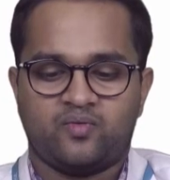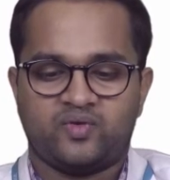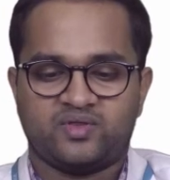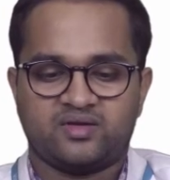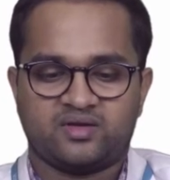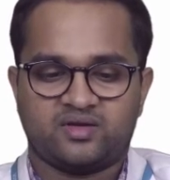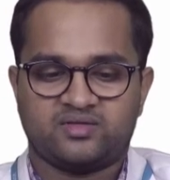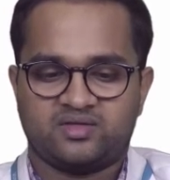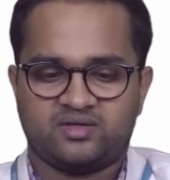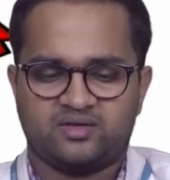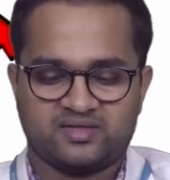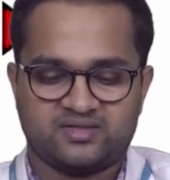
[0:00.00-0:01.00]
with
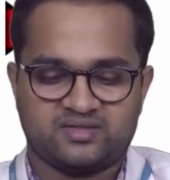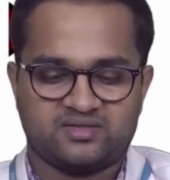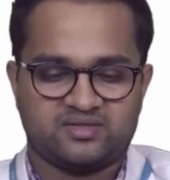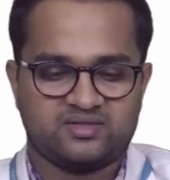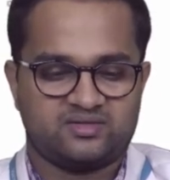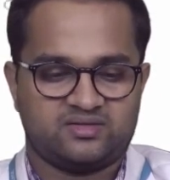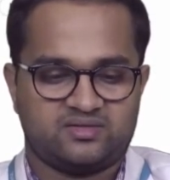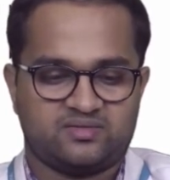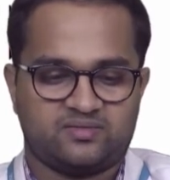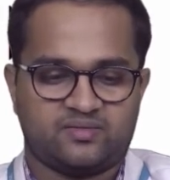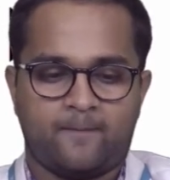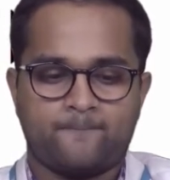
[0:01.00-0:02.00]
increasing resistance.
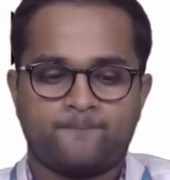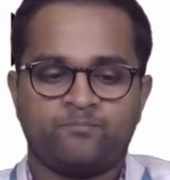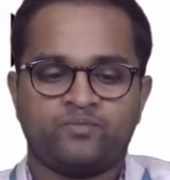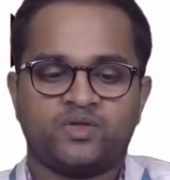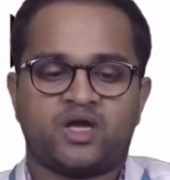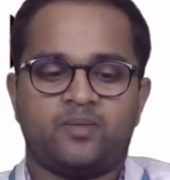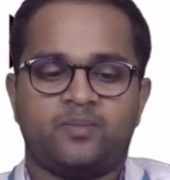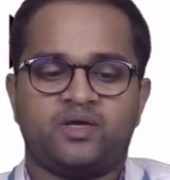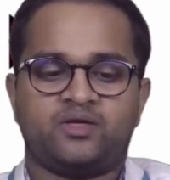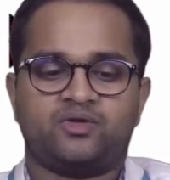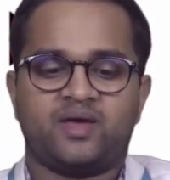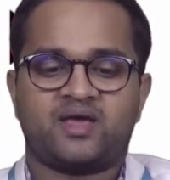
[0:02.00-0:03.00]

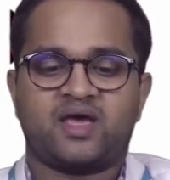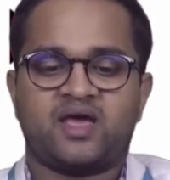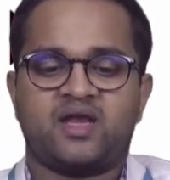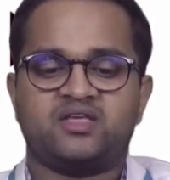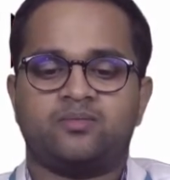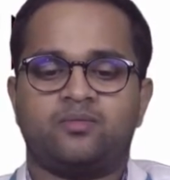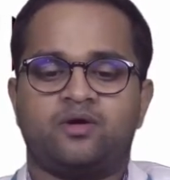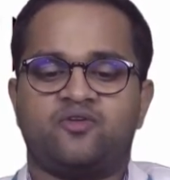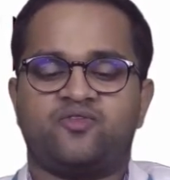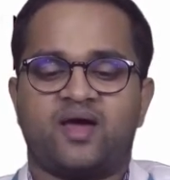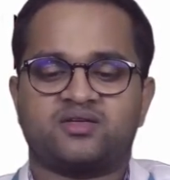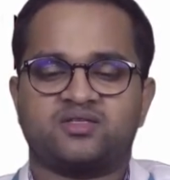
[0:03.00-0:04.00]
Coming to mechanism
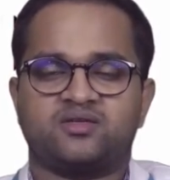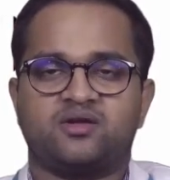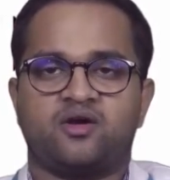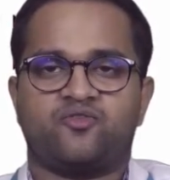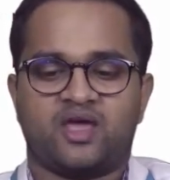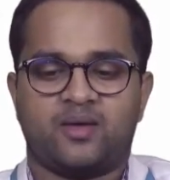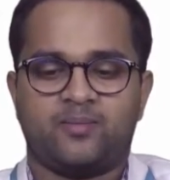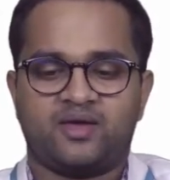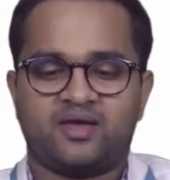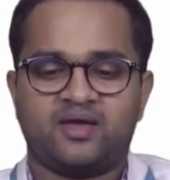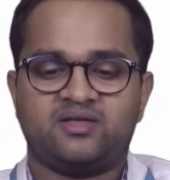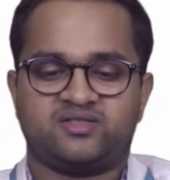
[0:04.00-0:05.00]
of action of
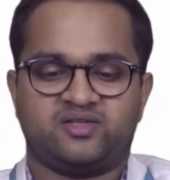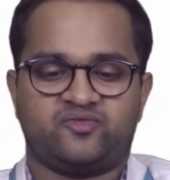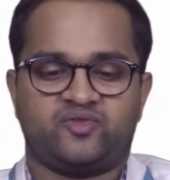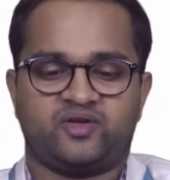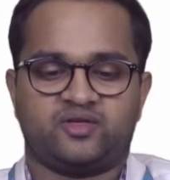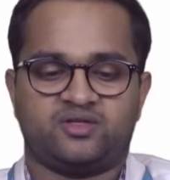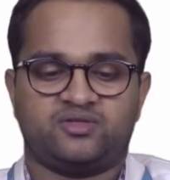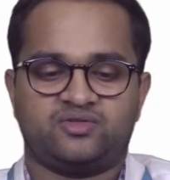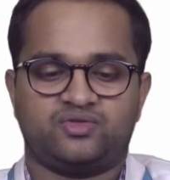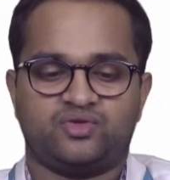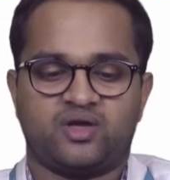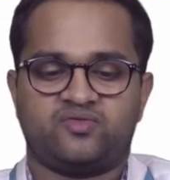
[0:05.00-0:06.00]
chemical
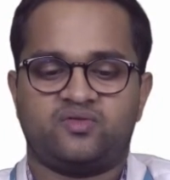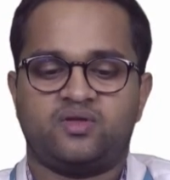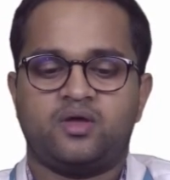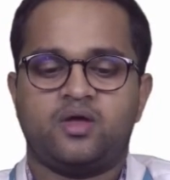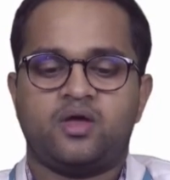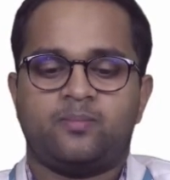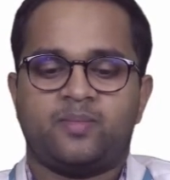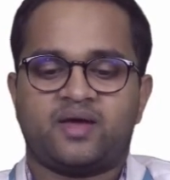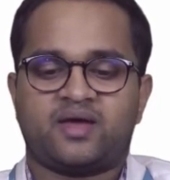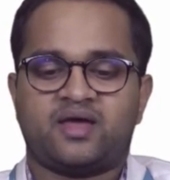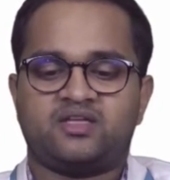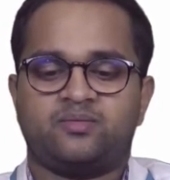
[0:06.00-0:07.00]
disinfectants, you have
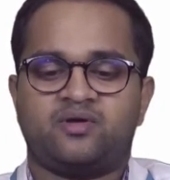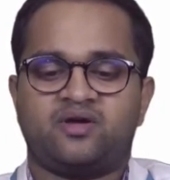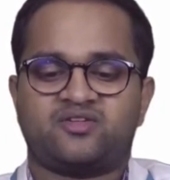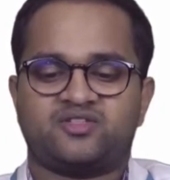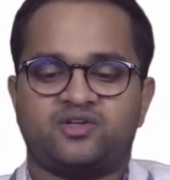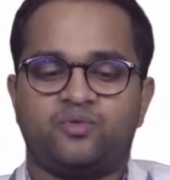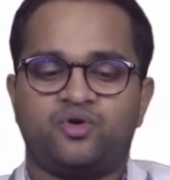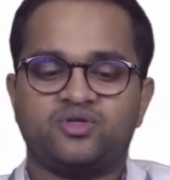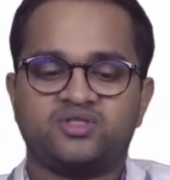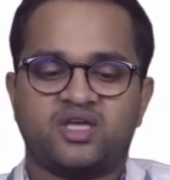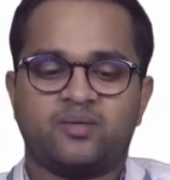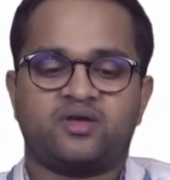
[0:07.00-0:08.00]
mechanism of action of
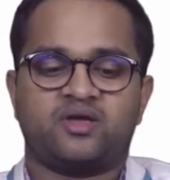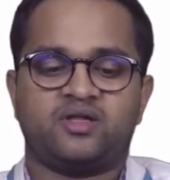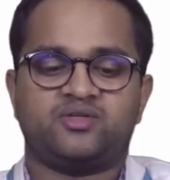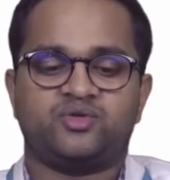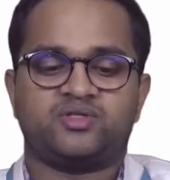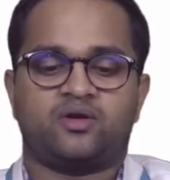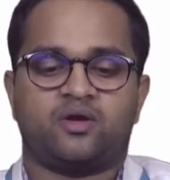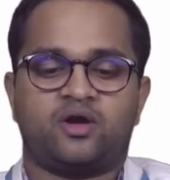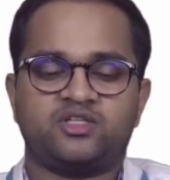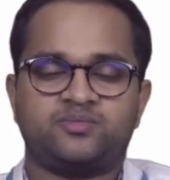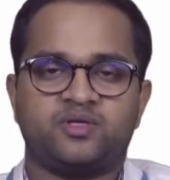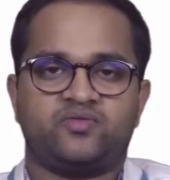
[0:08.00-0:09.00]
most chemicals which are
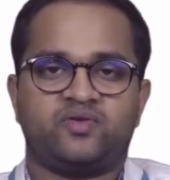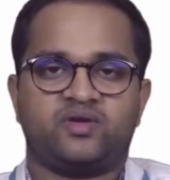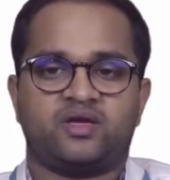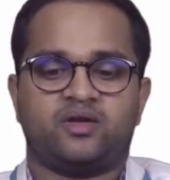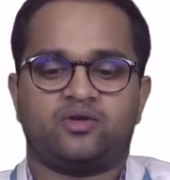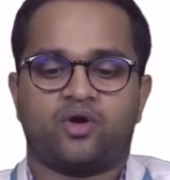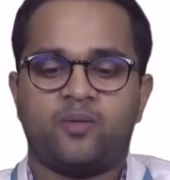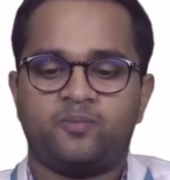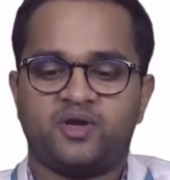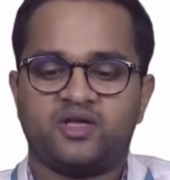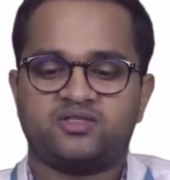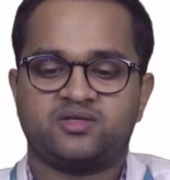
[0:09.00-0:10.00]
non-specific and
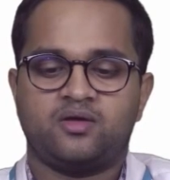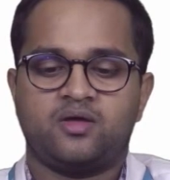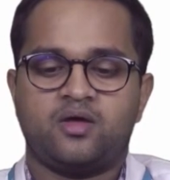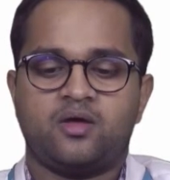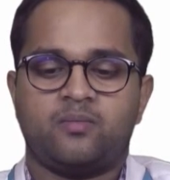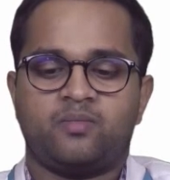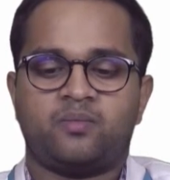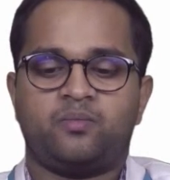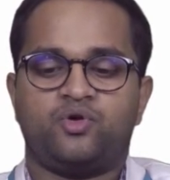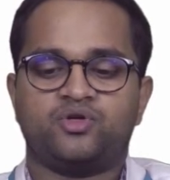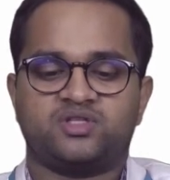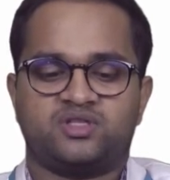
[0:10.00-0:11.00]
complex, but
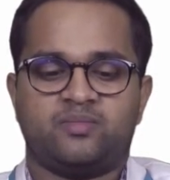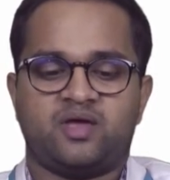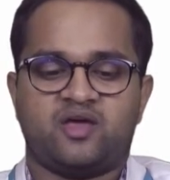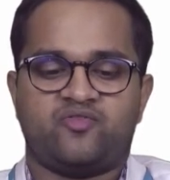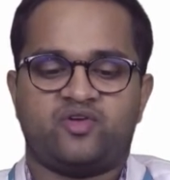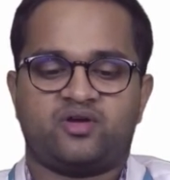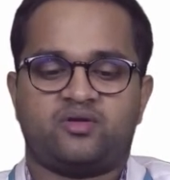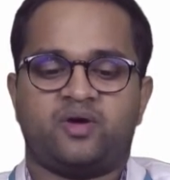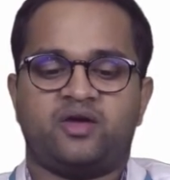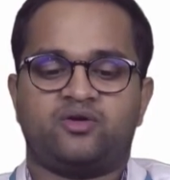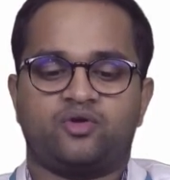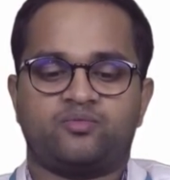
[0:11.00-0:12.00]
most of them affect
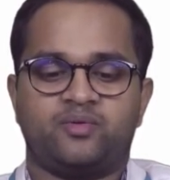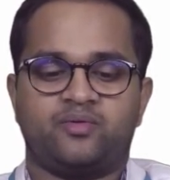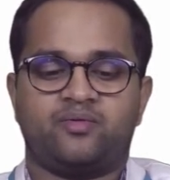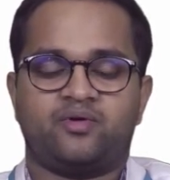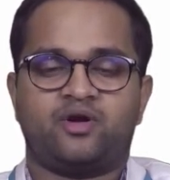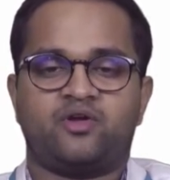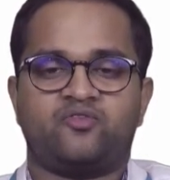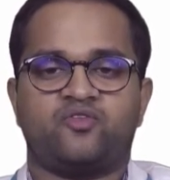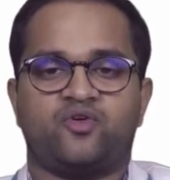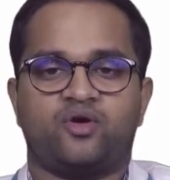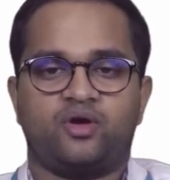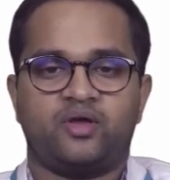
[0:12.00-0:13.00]
microbes by one of the
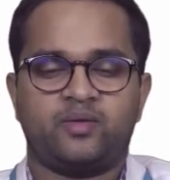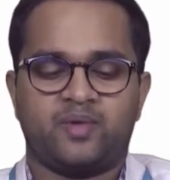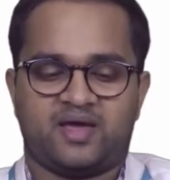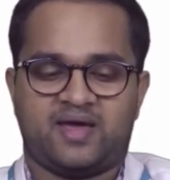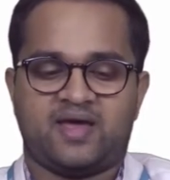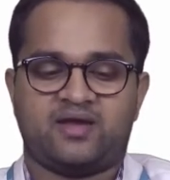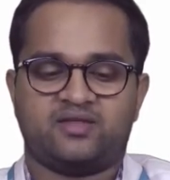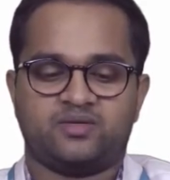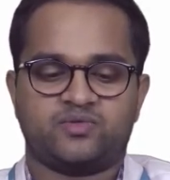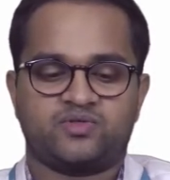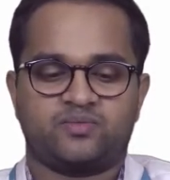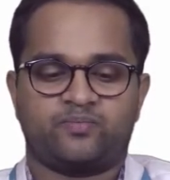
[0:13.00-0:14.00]
following
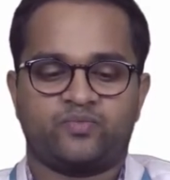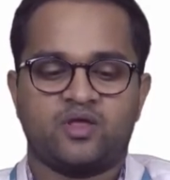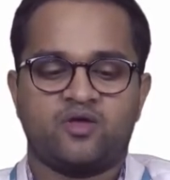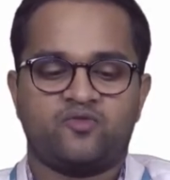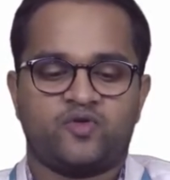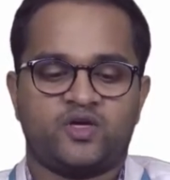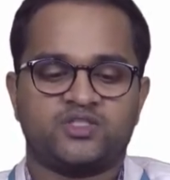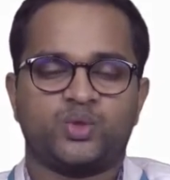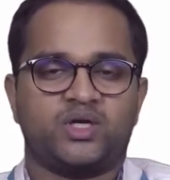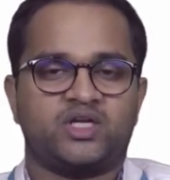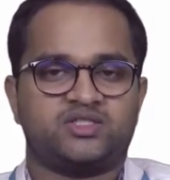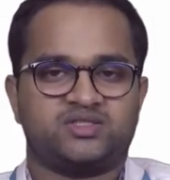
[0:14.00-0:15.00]
mechanisms. First
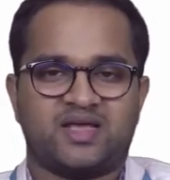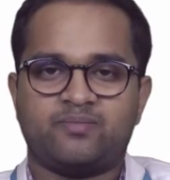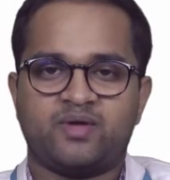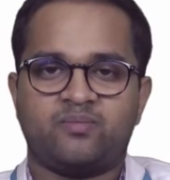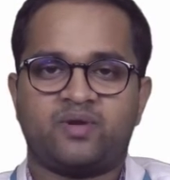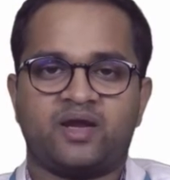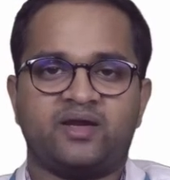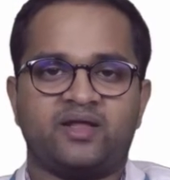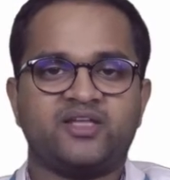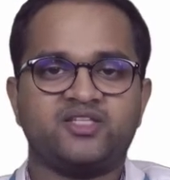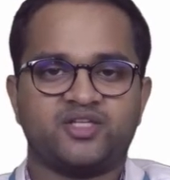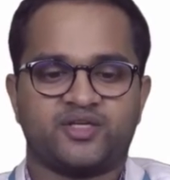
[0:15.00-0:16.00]
one is cell membrane
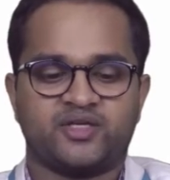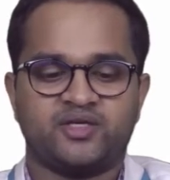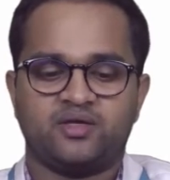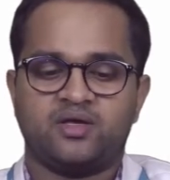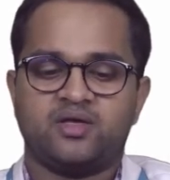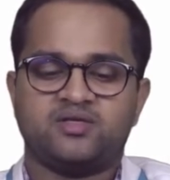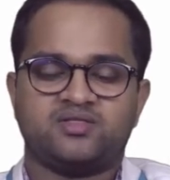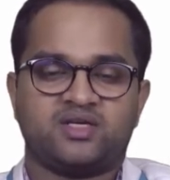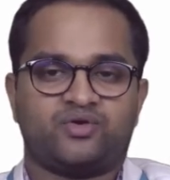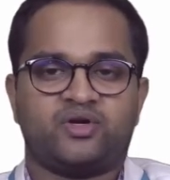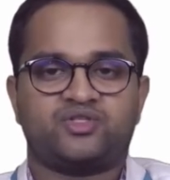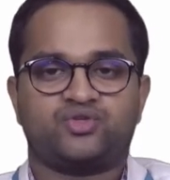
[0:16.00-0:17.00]
injury,
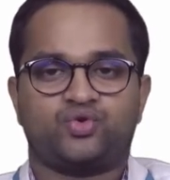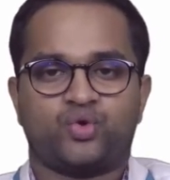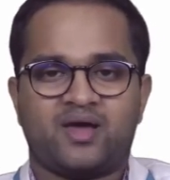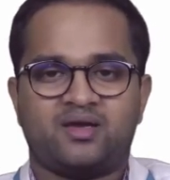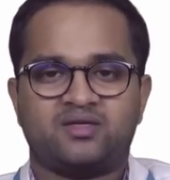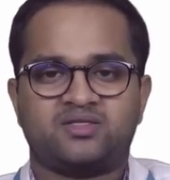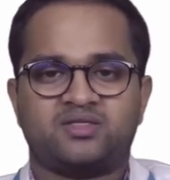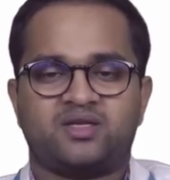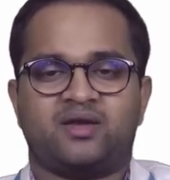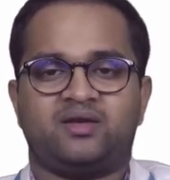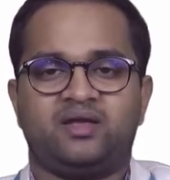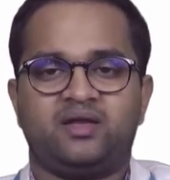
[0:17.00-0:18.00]
second one is
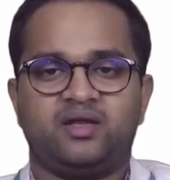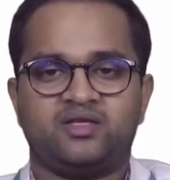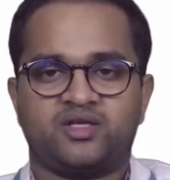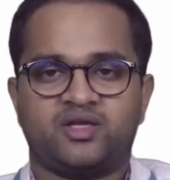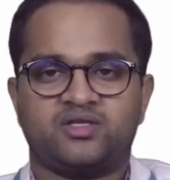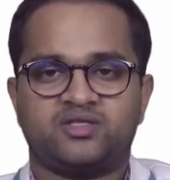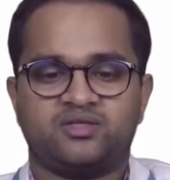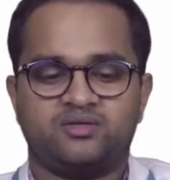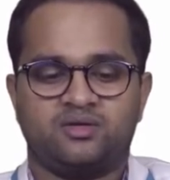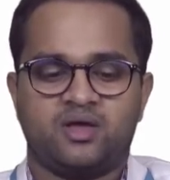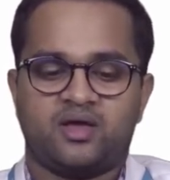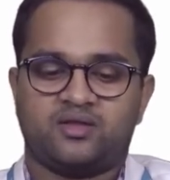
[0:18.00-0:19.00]
coagulation and
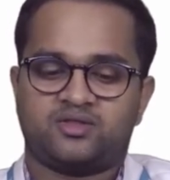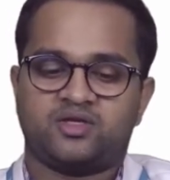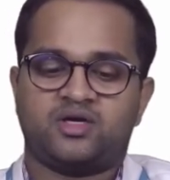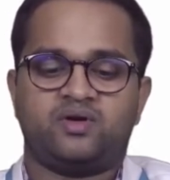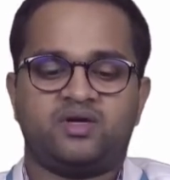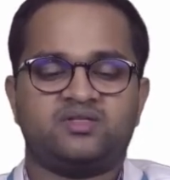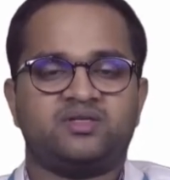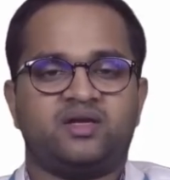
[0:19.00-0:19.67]
denaturation, third one is